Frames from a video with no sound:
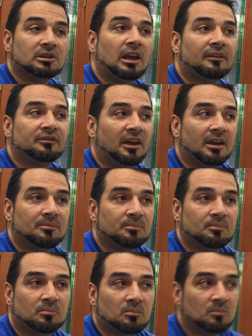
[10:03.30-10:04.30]
only have to add
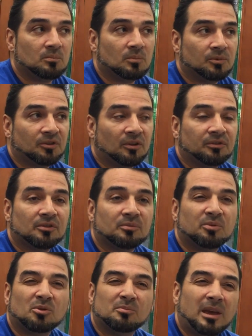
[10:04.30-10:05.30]
salt to the
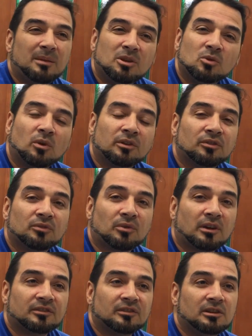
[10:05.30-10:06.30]
pool maybe once or
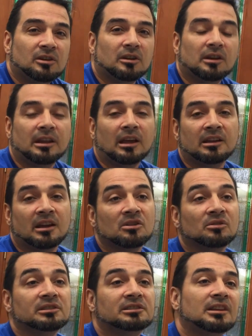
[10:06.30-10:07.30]
twice a year, and I
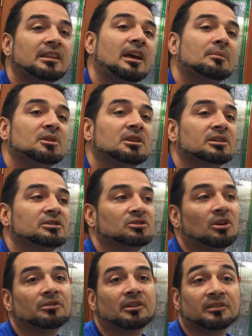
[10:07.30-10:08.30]
only say that because
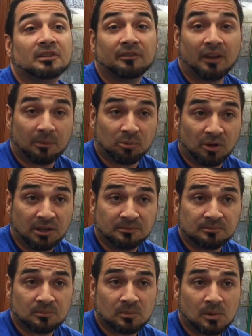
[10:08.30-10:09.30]
salt doesn't evaporate.
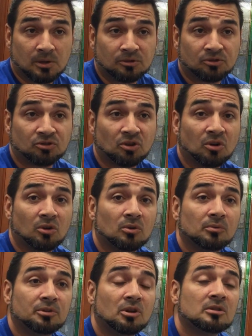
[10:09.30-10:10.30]

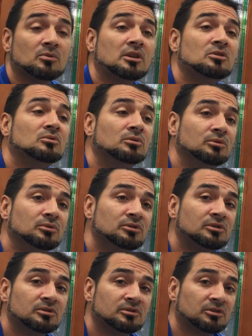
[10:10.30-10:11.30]
So the only way you
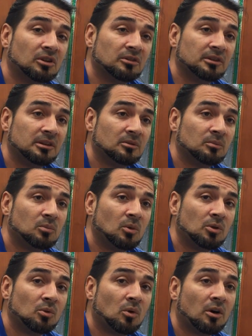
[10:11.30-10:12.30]
lose salt in
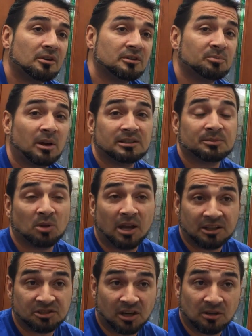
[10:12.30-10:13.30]
the water is by
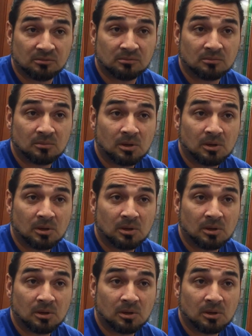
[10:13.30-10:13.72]
splash out.